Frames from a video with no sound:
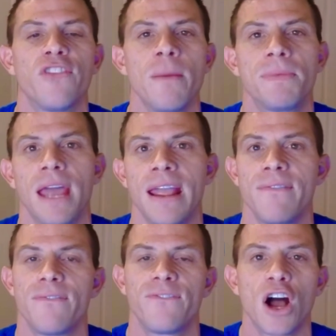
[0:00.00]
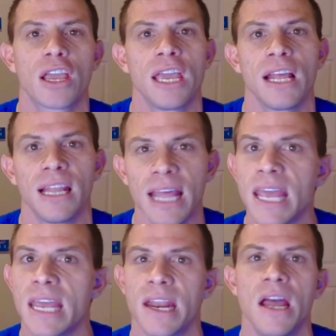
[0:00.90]
flipped a fucking
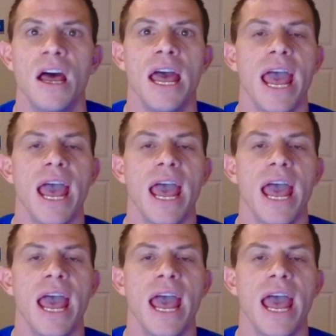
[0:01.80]
lid